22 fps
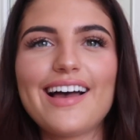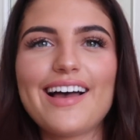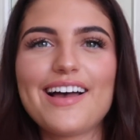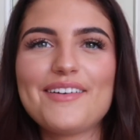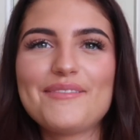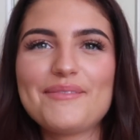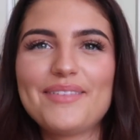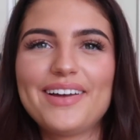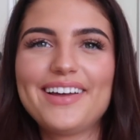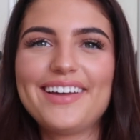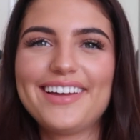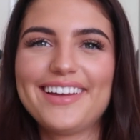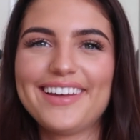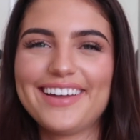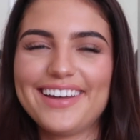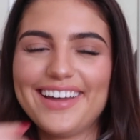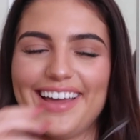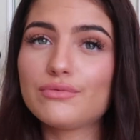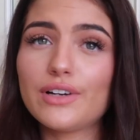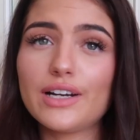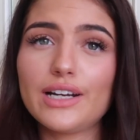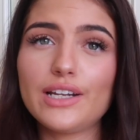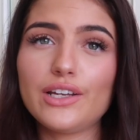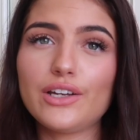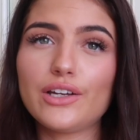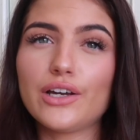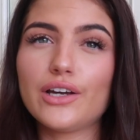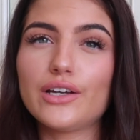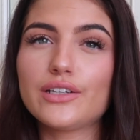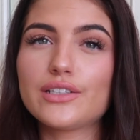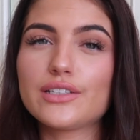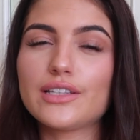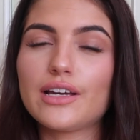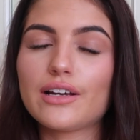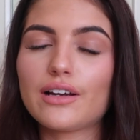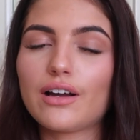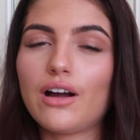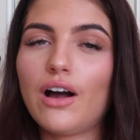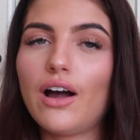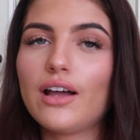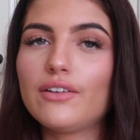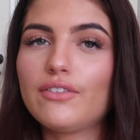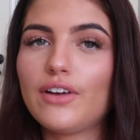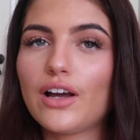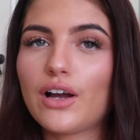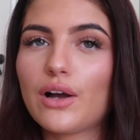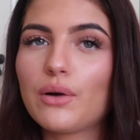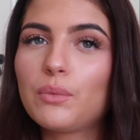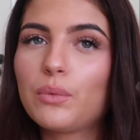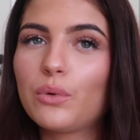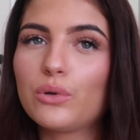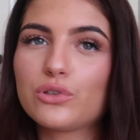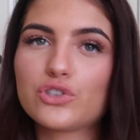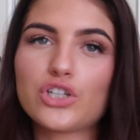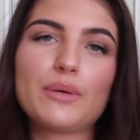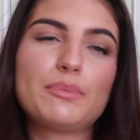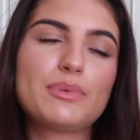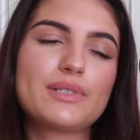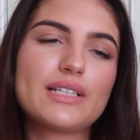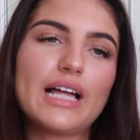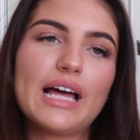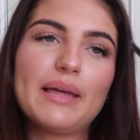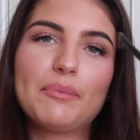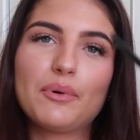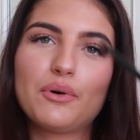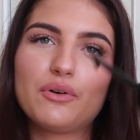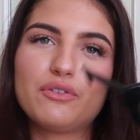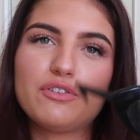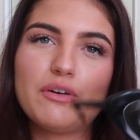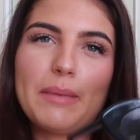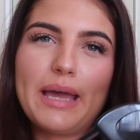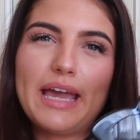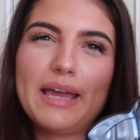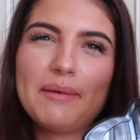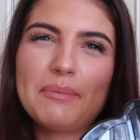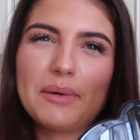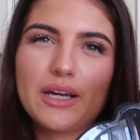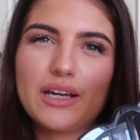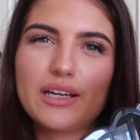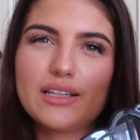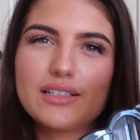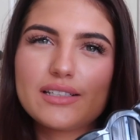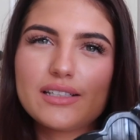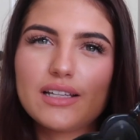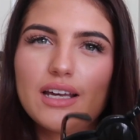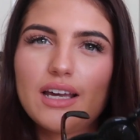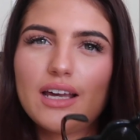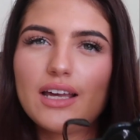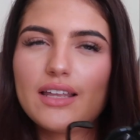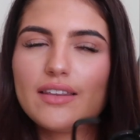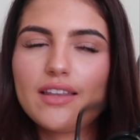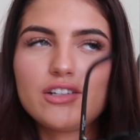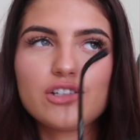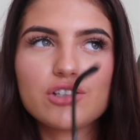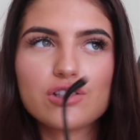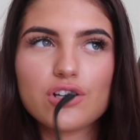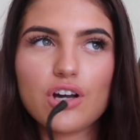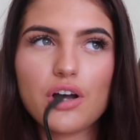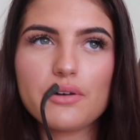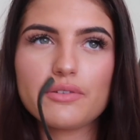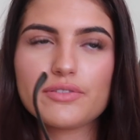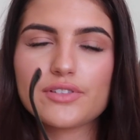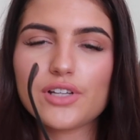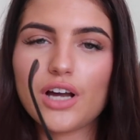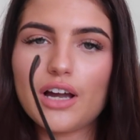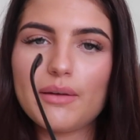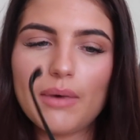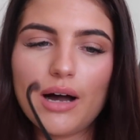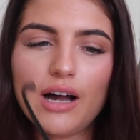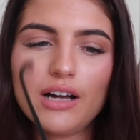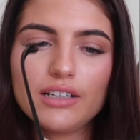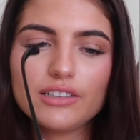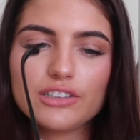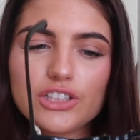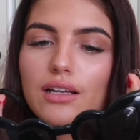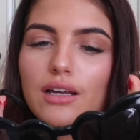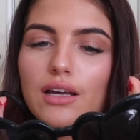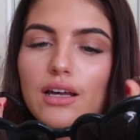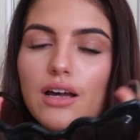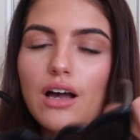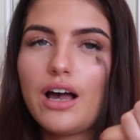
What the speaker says: Really good. They're kind of like a wardrobe staple for me because they just go with so much.